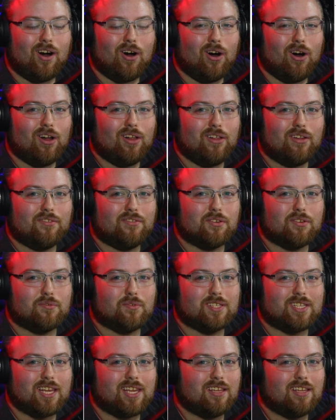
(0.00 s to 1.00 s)
all of the
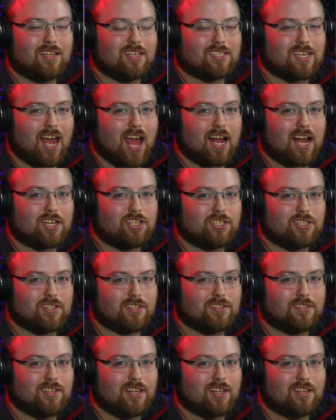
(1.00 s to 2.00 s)
ridiculous
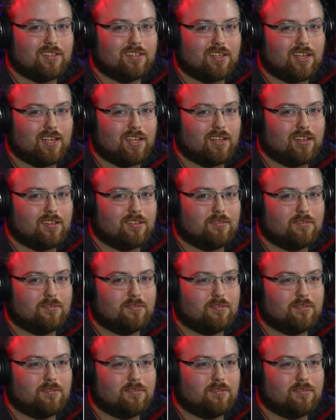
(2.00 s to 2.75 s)
actions that he